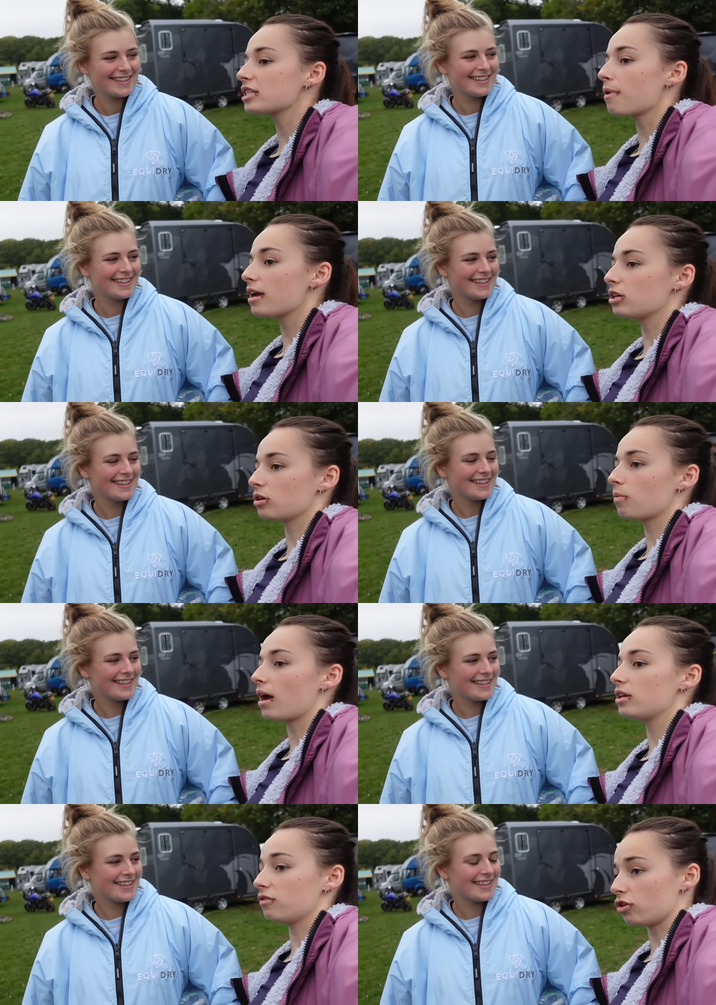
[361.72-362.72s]
Speaker 1: to wear. You can
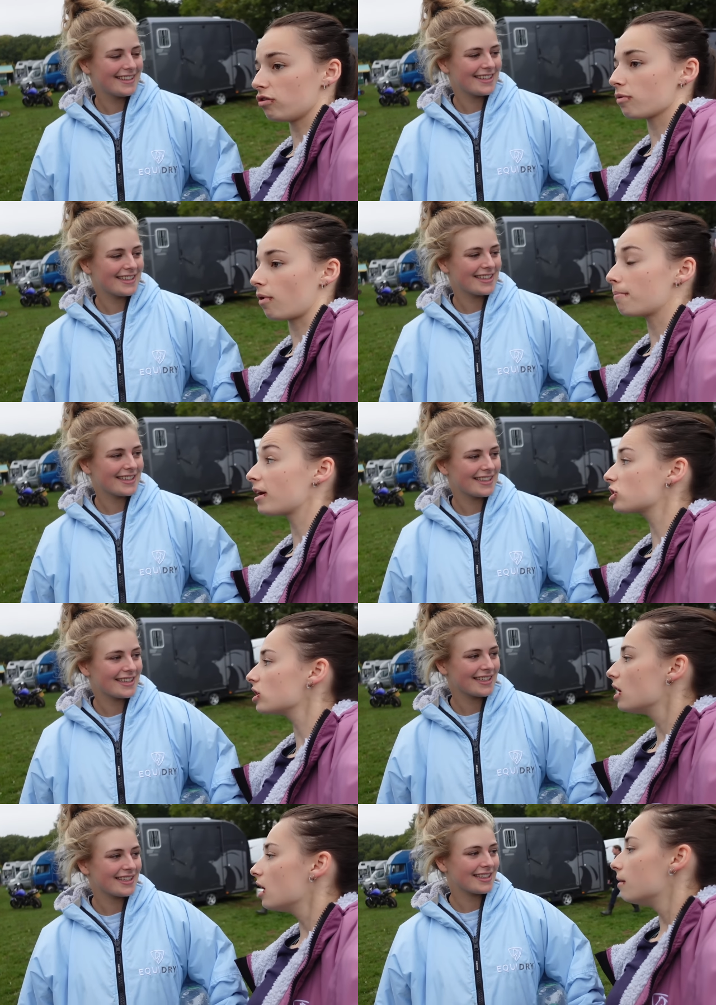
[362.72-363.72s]
wear. You've got your other one. My,
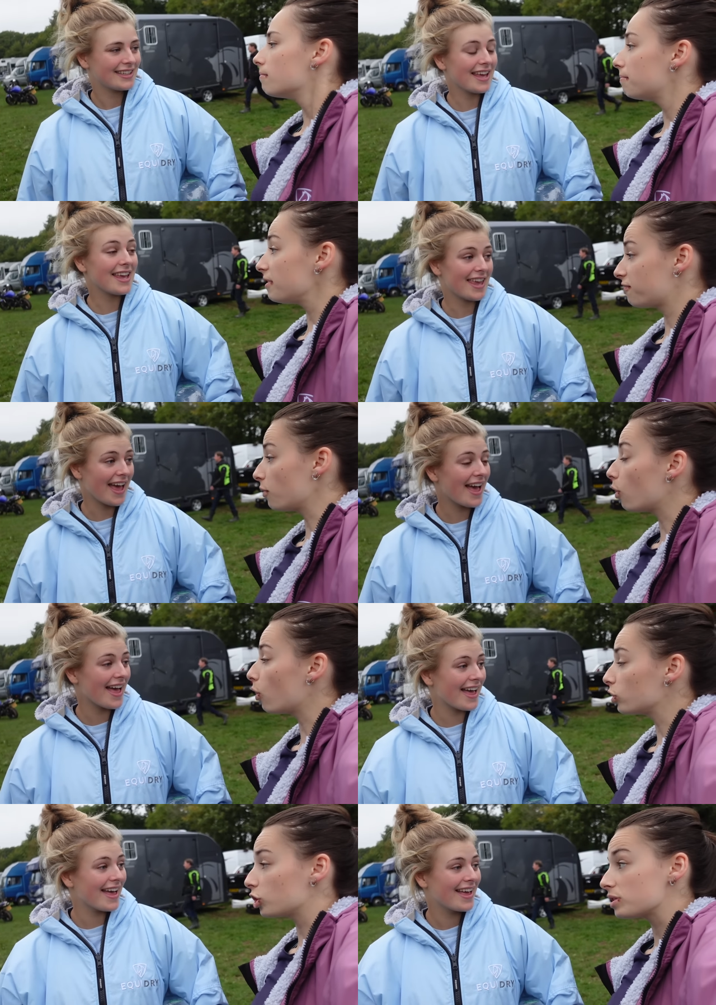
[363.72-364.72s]
yeah, yeah,
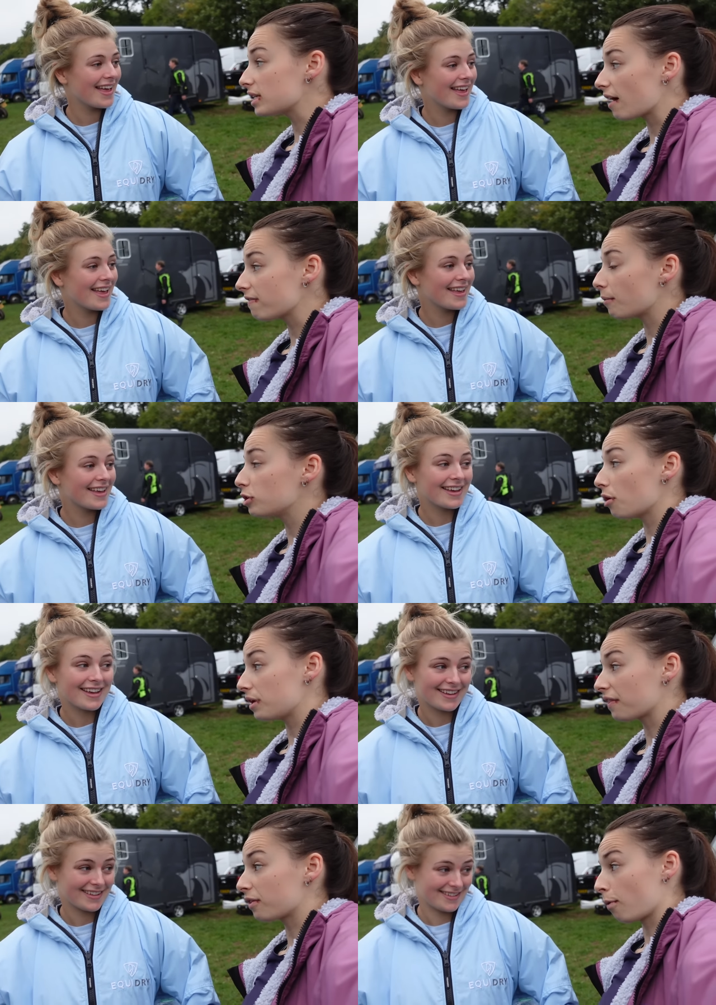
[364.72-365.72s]
yeah. you didn't have that one. You
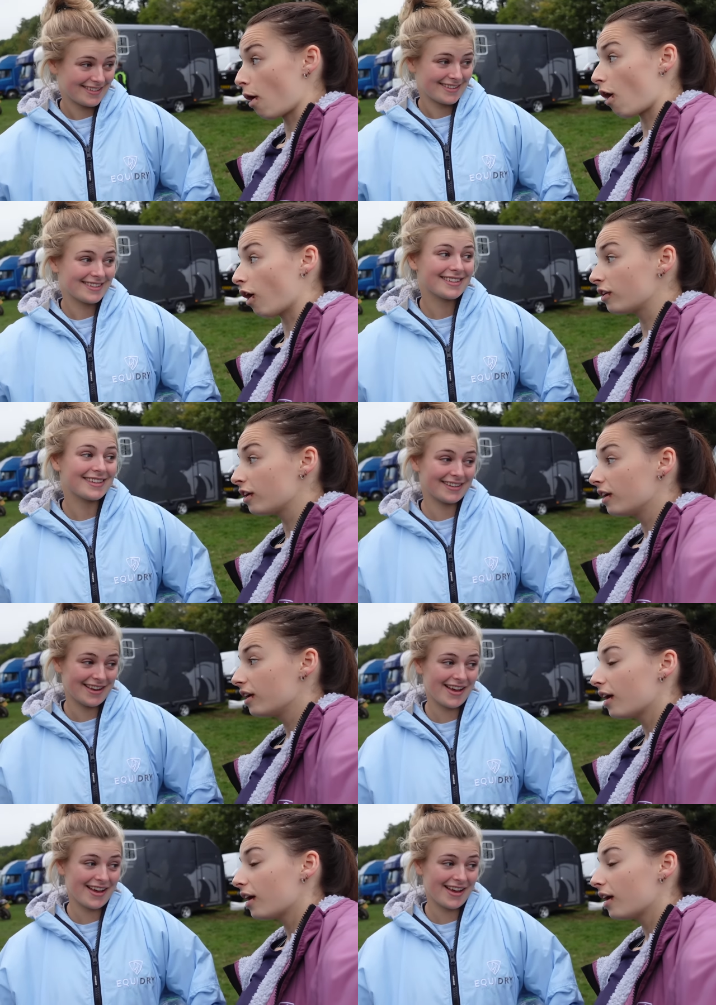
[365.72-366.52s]
only had the one. I know.